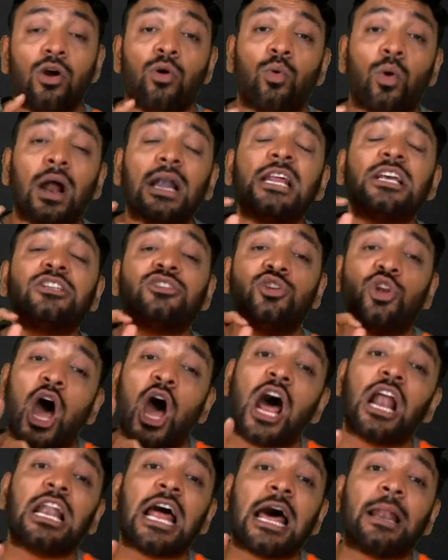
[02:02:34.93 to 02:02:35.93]
What is
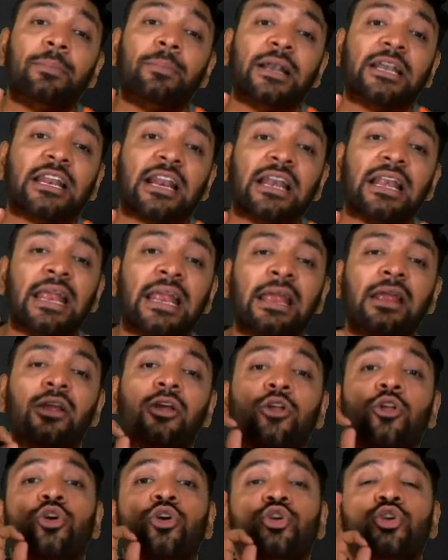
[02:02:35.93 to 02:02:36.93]
non-arbitrary?
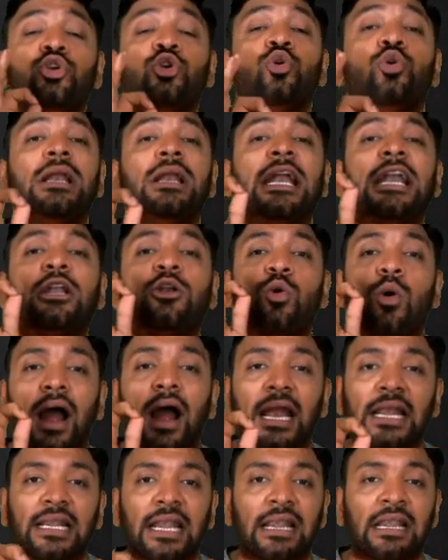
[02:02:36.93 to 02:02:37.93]
You need to
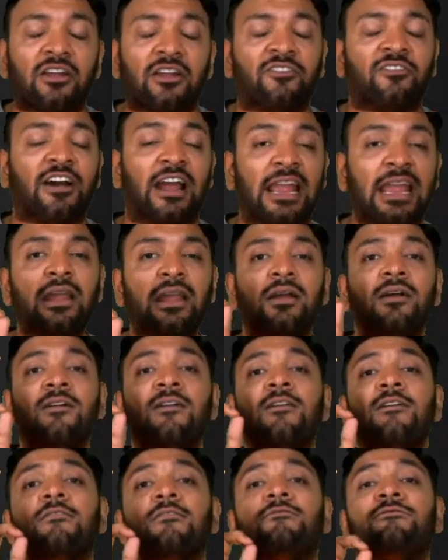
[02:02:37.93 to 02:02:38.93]
identify
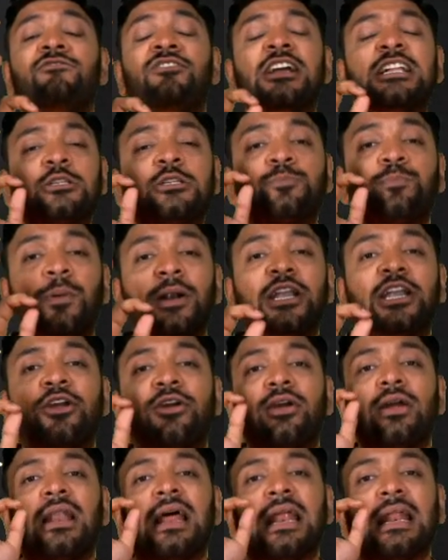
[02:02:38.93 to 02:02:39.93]
which
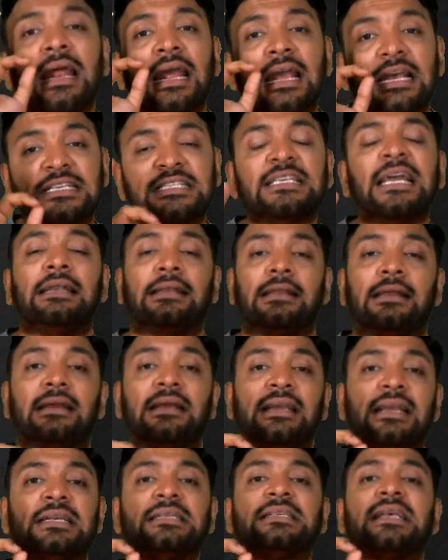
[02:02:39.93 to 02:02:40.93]
particular asset
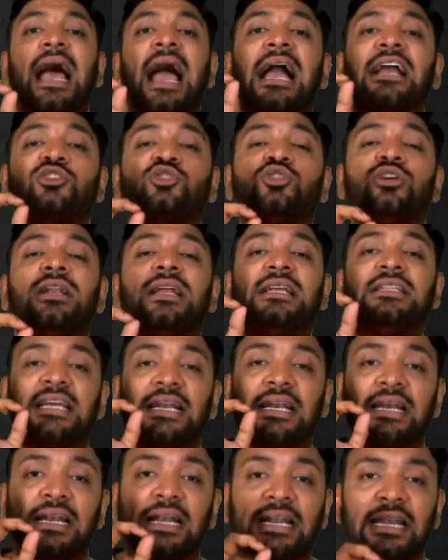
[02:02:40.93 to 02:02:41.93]
is actually
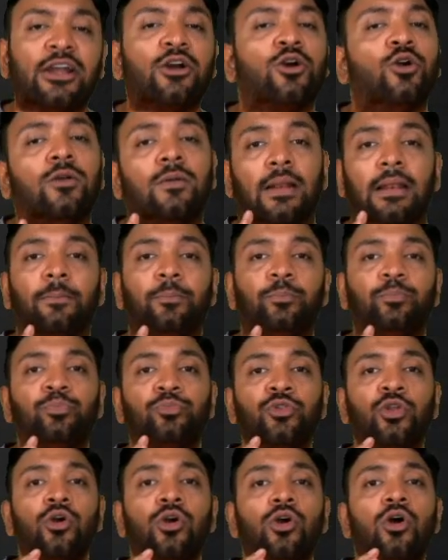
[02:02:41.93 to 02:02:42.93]
generating goodwill.
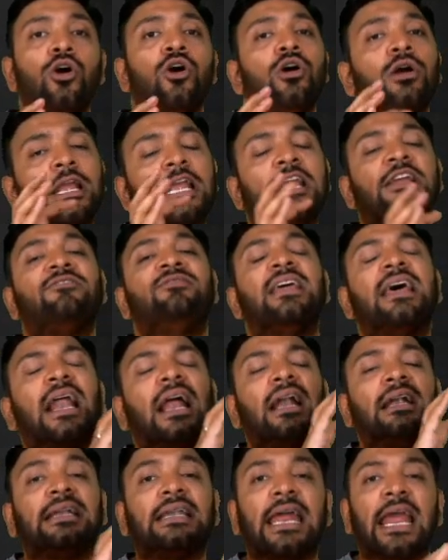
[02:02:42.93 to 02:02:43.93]
If there
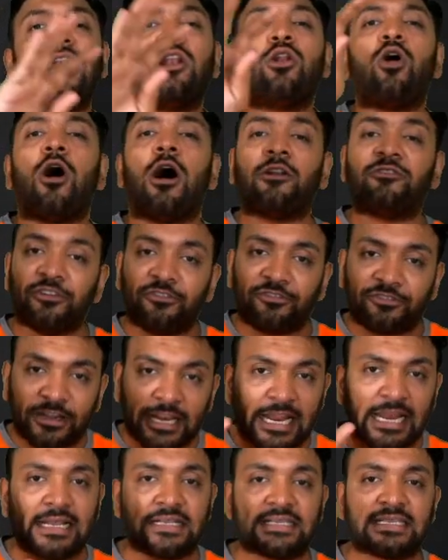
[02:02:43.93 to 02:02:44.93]
are 10 or
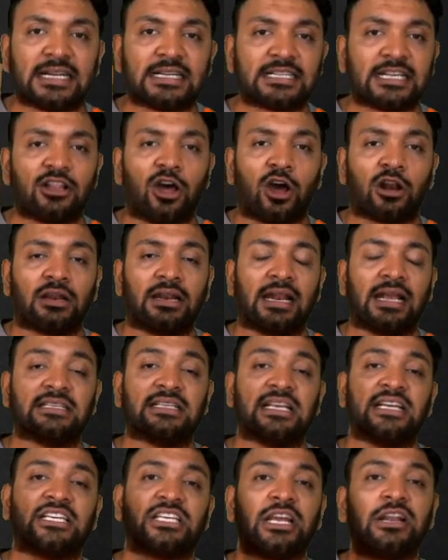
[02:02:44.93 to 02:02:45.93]
15 assets in the
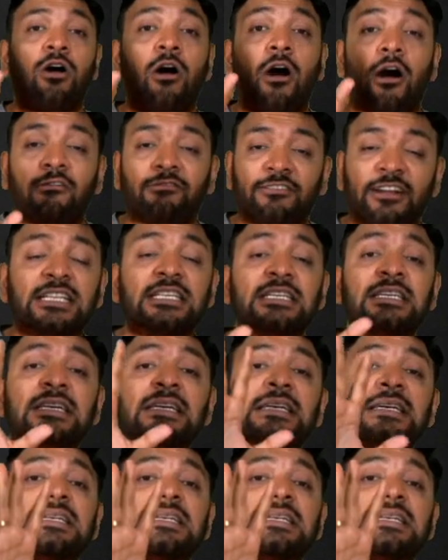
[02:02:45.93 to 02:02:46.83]
organization, of which